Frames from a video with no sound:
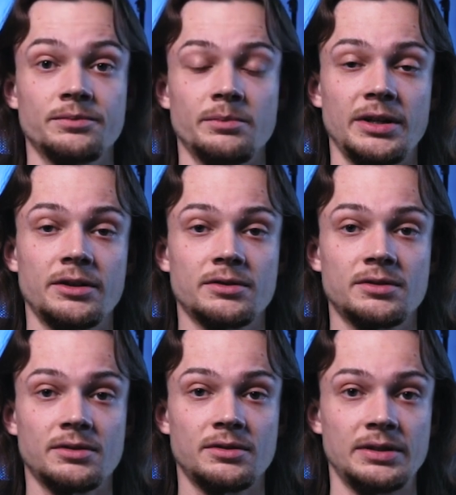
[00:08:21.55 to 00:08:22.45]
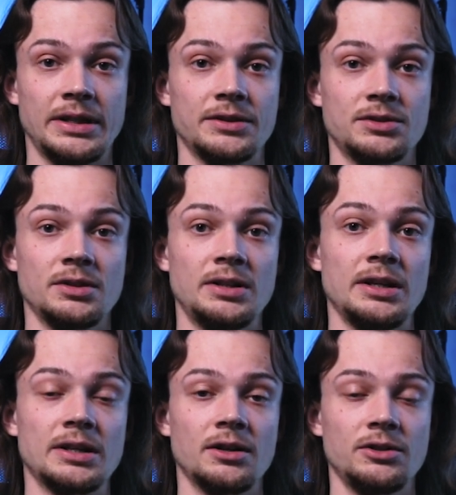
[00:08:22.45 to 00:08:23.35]
because that's the
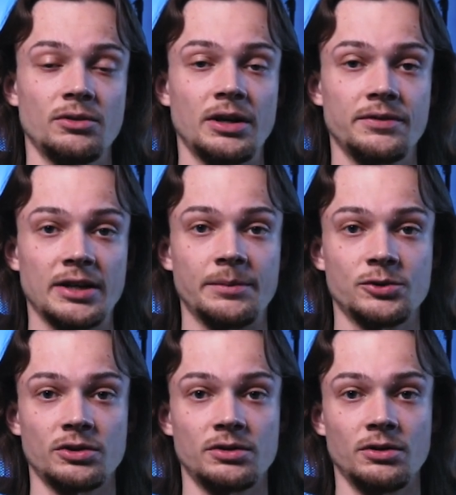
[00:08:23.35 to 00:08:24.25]
data you have captured